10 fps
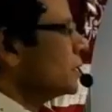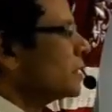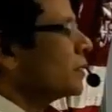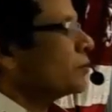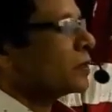the
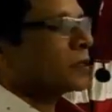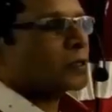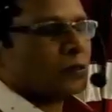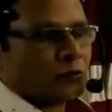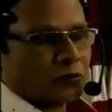
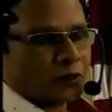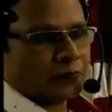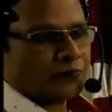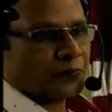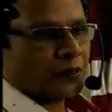mRNA
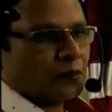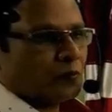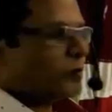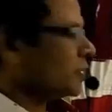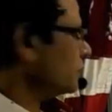codon.
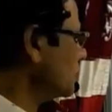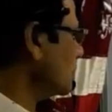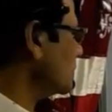We have